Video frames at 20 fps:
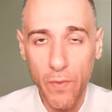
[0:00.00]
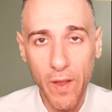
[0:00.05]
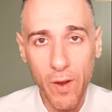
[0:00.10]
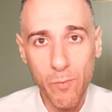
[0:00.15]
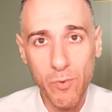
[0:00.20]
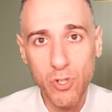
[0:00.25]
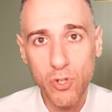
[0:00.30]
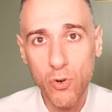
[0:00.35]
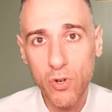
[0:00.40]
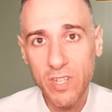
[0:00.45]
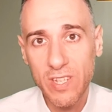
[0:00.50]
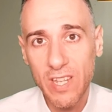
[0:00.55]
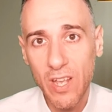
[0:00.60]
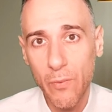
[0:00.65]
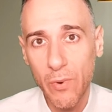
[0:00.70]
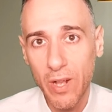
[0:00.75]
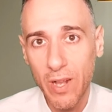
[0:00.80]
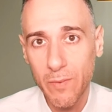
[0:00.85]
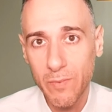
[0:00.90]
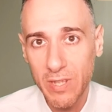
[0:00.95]
They're majority
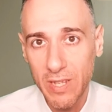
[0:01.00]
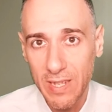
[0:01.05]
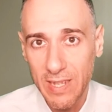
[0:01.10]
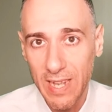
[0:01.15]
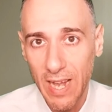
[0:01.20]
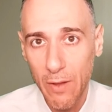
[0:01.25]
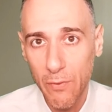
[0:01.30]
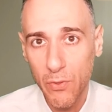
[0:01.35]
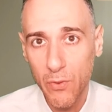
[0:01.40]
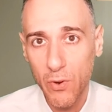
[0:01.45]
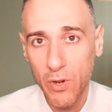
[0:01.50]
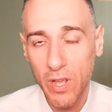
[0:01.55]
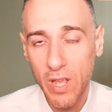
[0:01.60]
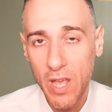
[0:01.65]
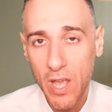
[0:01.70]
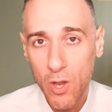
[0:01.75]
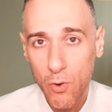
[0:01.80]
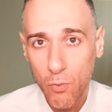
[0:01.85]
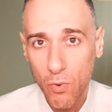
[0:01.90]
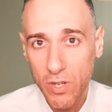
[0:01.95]
sell when it comes to the Dow
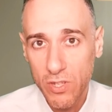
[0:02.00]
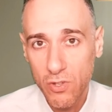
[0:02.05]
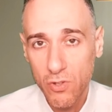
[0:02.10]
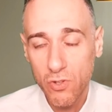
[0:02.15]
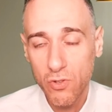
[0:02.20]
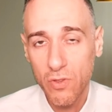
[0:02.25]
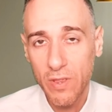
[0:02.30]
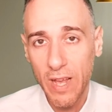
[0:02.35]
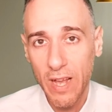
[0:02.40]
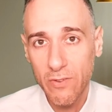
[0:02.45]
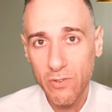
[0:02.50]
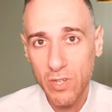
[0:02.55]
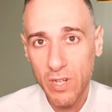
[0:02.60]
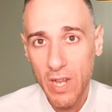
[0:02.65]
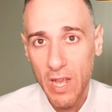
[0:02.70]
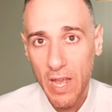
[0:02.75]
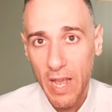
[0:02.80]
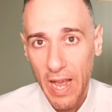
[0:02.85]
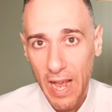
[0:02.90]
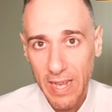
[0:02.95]
30, Russell
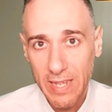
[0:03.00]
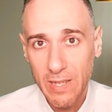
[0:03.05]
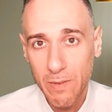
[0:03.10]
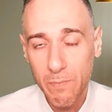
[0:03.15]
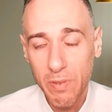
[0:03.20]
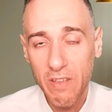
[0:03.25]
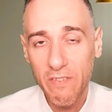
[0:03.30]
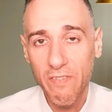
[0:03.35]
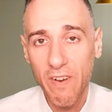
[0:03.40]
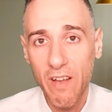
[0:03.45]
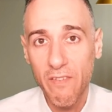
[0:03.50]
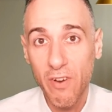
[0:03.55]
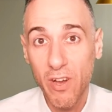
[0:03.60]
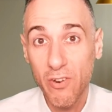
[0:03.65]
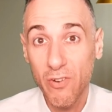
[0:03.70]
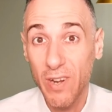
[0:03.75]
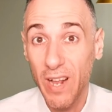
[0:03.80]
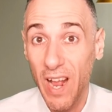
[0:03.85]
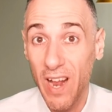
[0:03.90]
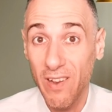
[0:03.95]
2000, S&P
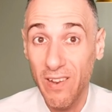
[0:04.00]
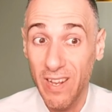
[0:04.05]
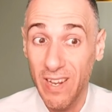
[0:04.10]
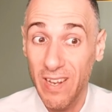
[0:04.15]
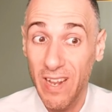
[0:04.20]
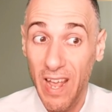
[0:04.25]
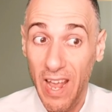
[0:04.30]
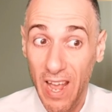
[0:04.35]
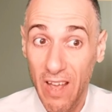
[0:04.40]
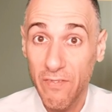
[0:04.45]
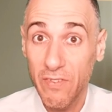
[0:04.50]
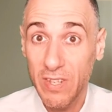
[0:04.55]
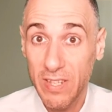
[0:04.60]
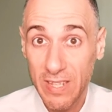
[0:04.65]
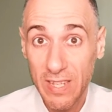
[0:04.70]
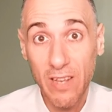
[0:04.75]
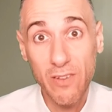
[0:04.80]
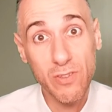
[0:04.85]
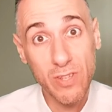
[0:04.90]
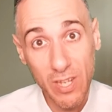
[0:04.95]
500, and in heavy
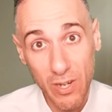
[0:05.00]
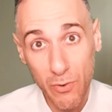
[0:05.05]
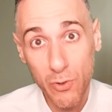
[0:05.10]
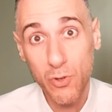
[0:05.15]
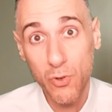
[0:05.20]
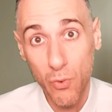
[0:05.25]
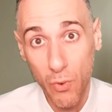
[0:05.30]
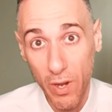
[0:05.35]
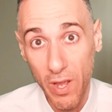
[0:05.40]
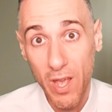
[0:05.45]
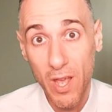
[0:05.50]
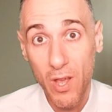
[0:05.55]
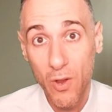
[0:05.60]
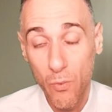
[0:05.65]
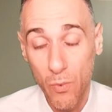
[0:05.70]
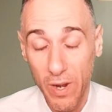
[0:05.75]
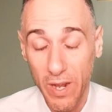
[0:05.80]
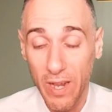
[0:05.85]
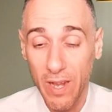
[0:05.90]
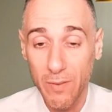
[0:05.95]
sell territory
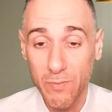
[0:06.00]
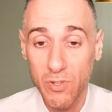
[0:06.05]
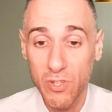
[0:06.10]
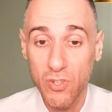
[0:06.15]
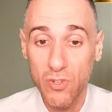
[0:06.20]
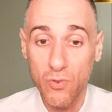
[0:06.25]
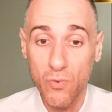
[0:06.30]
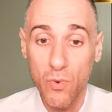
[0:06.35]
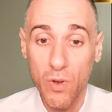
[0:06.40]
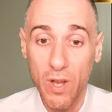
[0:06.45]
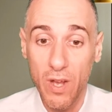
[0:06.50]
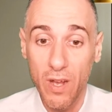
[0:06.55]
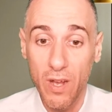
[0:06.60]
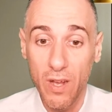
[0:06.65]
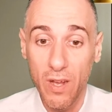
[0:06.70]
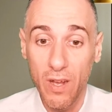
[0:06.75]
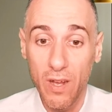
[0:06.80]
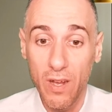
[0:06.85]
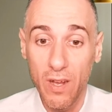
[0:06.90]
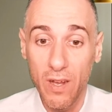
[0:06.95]
when it comes to
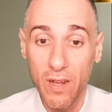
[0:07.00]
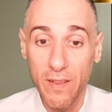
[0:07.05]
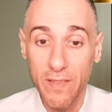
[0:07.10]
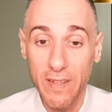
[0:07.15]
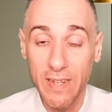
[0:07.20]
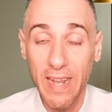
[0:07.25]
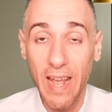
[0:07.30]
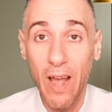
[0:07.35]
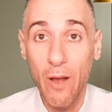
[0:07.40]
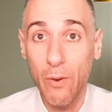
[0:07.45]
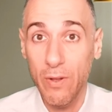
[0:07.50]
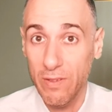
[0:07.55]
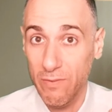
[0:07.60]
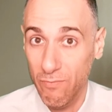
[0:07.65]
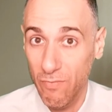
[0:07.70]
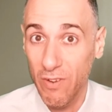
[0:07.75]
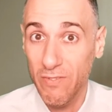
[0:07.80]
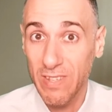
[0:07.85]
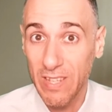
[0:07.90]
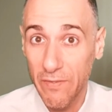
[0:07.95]
the Dow at
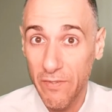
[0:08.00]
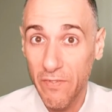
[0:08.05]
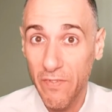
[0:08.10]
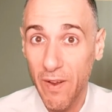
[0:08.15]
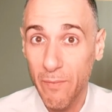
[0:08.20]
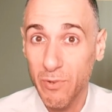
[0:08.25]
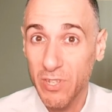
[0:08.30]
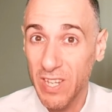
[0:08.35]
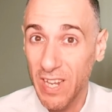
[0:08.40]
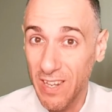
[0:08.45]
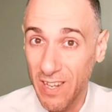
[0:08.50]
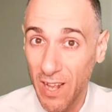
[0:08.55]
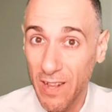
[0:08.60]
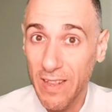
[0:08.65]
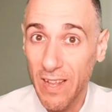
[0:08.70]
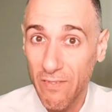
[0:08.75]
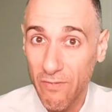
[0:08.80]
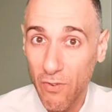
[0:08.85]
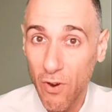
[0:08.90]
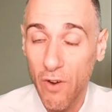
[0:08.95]
around 75%,
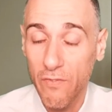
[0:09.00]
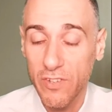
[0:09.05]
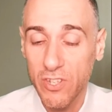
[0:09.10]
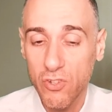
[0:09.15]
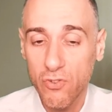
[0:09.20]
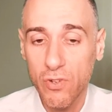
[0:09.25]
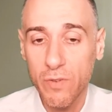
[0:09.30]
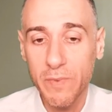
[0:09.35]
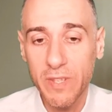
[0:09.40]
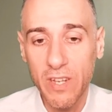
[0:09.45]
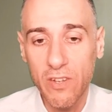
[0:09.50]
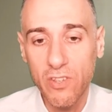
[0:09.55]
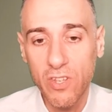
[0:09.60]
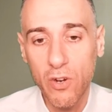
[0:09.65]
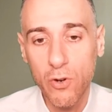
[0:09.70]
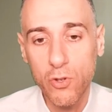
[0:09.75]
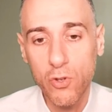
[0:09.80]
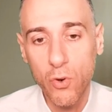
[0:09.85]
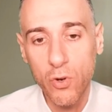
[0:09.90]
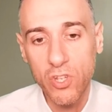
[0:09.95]
not that far off extreme sell
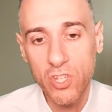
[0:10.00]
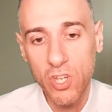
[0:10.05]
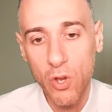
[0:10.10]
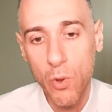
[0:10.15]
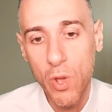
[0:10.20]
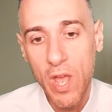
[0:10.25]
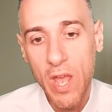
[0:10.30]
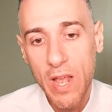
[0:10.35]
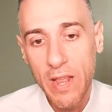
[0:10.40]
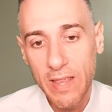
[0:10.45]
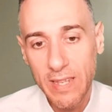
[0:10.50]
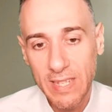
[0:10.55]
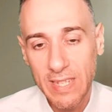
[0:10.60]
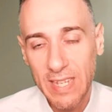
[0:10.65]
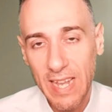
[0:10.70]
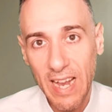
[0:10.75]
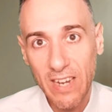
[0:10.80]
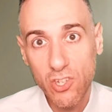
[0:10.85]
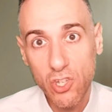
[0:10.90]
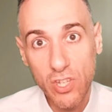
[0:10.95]
territory. So this
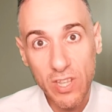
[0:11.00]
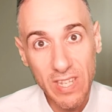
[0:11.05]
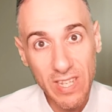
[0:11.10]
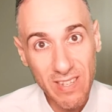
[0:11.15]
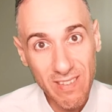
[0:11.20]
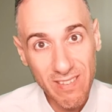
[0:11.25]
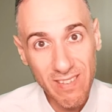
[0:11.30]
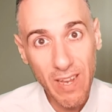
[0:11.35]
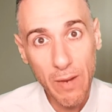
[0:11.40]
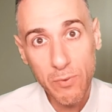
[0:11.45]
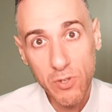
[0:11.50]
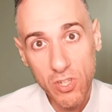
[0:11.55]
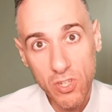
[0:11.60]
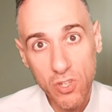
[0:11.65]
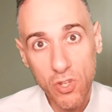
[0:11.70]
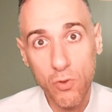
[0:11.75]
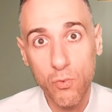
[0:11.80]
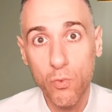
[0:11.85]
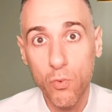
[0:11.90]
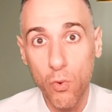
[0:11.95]
is actually the
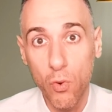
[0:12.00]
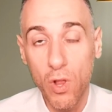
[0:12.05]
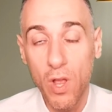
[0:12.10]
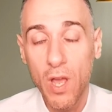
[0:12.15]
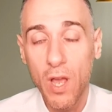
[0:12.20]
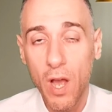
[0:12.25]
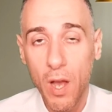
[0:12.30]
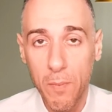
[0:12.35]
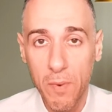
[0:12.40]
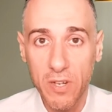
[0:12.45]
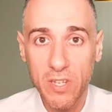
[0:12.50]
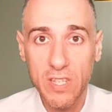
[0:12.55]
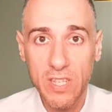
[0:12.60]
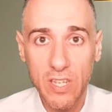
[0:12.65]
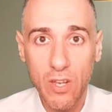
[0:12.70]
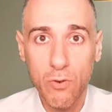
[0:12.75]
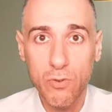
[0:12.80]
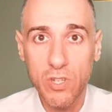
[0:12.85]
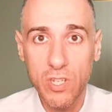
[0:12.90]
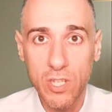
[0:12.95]
exception to the rule among
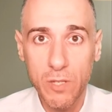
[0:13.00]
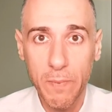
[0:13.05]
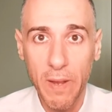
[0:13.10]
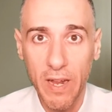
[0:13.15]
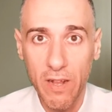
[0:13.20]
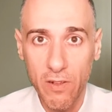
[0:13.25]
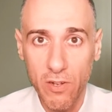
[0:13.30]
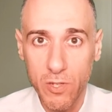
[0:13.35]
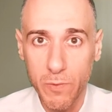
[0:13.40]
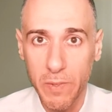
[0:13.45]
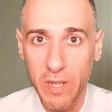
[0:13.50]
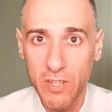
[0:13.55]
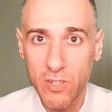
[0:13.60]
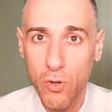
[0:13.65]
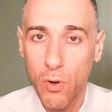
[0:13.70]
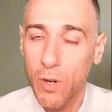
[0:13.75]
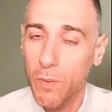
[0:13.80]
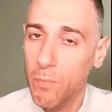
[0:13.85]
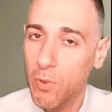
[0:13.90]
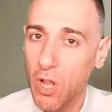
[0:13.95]
COT speculators. But
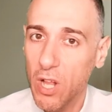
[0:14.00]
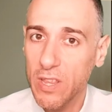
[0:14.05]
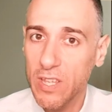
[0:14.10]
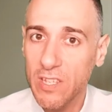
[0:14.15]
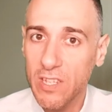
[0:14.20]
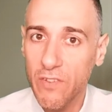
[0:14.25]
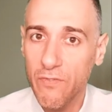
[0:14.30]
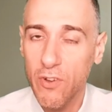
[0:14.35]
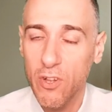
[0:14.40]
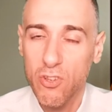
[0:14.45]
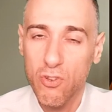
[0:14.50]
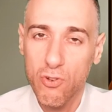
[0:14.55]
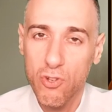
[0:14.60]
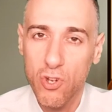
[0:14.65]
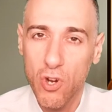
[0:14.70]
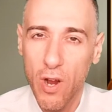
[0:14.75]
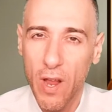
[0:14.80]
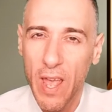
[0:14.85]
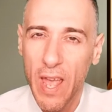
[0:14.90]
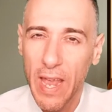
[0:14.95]
let's go ahead and plot this stuff onto a
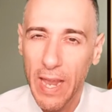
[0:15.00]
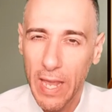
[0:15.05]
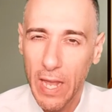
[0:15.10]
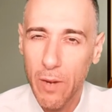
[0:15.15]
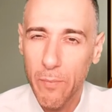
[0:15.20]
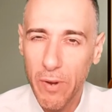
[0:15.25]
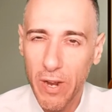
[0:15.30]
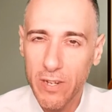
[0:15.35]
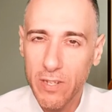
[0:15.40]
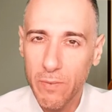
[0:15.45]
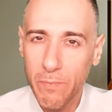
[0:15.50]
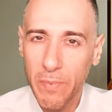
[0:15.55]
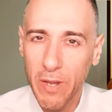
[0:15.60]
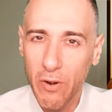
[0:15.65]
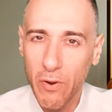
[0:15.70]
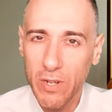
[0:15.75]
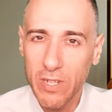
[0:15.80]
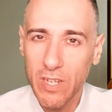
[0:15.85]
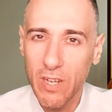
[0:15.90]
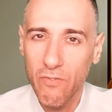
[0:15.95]
chart, get a
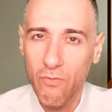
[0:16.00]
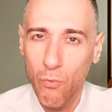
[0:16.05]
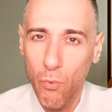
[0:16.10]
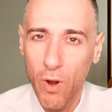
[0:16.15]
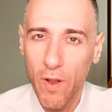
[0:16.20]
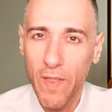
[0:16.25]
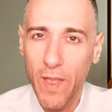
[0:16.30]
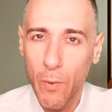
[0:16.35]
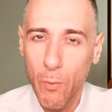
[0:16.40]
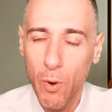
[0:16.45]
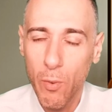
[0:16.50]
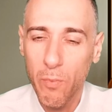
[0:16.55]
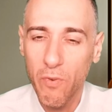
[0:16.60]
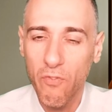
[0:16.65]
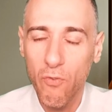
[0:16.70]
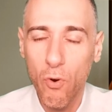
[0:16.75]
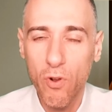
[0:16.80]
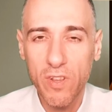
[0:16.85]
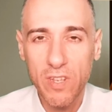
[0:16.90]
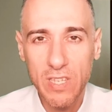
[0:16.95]
better idea of where they were
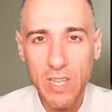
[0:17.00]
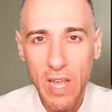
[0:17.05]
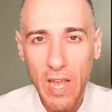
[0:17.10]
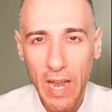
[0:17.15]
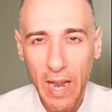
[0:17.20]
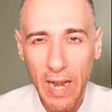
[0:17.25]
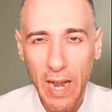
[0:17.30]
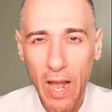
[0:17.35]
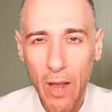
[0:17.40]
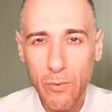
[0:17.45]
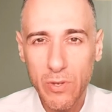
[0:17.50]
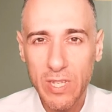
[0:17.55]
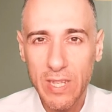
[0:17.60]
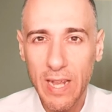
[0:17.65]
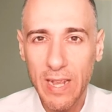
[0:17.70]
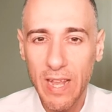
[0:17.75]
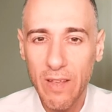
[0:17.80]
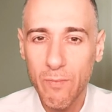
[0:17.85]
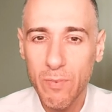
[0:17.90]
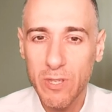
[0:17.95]
before this and how is
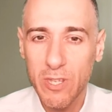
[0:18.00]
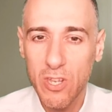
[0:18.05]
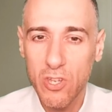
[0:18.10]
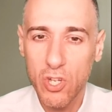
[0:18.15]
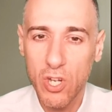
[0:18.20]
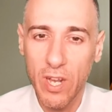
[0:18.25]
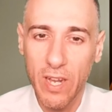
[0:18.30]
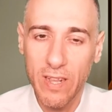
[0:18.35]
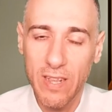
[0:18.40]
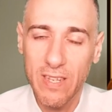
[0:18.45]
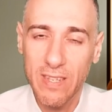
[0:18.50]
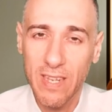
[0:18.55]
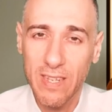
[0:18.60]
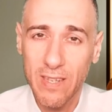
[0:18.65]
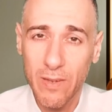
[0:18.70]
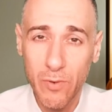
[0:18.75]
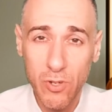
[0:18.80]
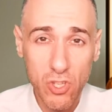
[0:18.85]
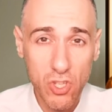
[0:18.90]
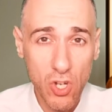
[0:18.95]
that they're positioning in this
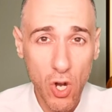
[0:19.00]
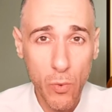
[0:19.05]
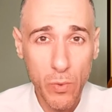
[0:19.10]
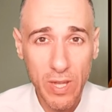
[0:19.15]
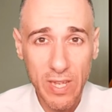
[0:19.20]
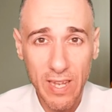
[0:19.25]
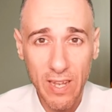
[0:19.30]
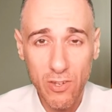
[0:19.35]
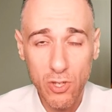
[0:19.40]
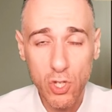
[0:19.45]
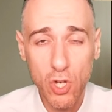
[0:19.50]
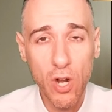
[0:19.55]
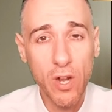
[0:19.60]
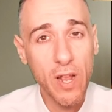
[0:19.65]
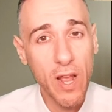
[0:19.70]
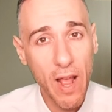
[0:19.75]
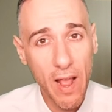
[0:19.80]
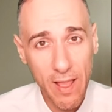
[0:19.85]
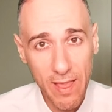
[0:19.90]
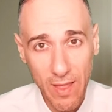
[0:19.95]
case. I'm going to start with the daily
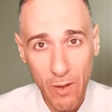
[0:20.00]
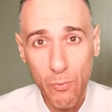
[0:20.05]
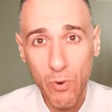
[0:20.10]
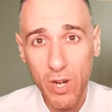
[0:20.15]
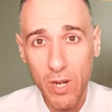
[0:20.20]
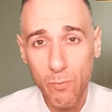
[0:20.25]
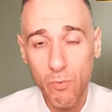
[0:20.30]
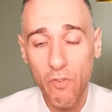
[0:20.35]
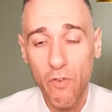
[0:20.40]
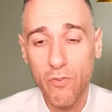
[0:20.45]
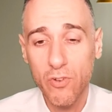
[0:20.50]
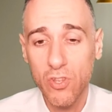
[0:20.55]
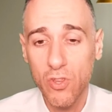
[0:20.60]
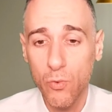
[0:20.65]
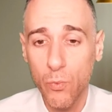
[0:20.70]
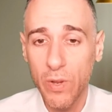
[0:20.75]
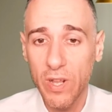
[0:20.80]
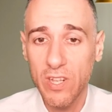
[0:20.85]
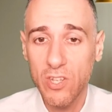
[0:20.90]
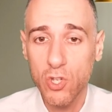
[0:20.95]
chart, and then we're going to move over to
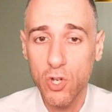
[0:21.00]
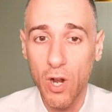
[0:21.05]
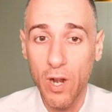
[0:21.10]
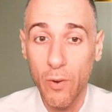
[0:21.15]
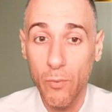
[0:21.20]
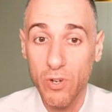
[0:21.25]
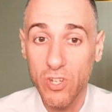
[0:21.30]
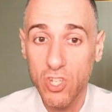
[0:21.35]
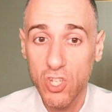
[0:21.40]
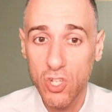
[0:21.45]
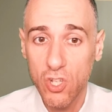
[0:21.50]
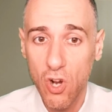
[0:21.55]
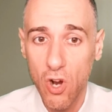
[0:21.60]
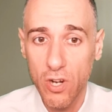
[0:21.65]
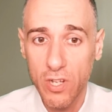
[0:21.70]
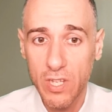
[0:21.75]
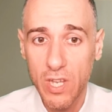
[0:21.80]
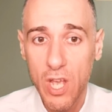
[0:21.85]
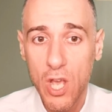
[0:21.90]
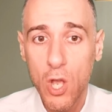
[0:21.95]
the weekly chart. And I want to
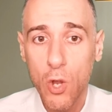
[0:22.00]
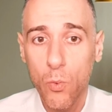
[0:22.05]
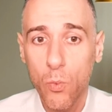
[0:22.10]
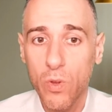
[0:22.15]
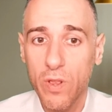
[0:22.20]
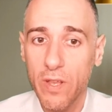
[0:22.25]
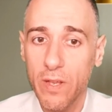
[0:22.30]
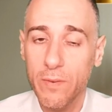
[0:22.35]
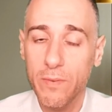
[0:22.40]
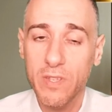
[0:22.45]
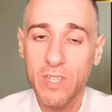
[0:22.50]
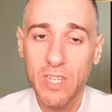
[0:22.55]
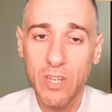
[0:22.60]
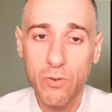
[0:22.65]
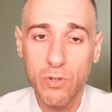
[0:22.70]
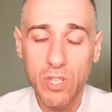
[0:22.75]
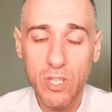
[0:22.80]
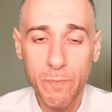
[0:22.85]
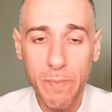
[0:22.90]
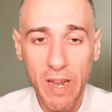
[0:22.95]
start with the
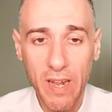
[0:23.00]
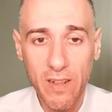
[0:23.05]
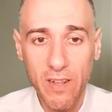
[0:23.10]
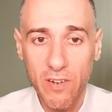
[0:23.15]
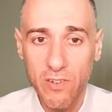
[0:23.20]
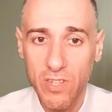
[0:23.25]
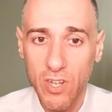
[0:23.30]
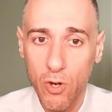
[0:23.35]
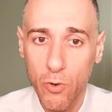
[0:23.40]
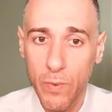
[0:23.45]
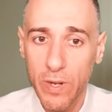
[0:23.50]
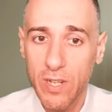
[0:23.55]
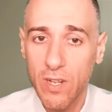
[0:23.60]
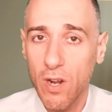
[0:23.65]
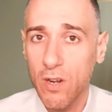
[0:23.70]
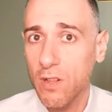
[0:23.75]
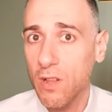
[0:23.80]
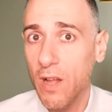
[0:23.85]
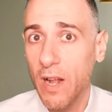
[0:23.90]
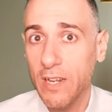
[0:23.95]
COT speculators. Now, green
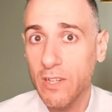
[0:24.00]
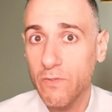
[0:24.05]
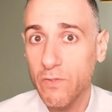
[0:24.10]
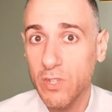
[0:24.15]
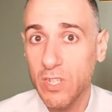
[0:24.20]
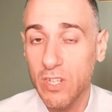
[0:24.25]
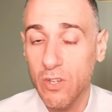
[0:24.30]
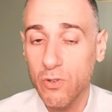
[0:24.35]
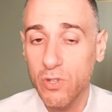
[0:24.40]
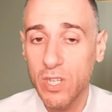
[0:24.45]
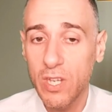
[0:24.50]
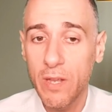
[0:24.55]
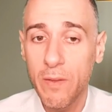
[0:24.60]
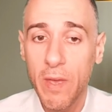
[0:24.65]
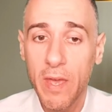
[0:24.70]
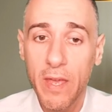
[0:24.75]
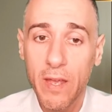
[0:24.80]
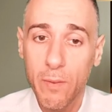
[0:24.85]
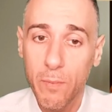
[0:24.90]
dotted line is for COT,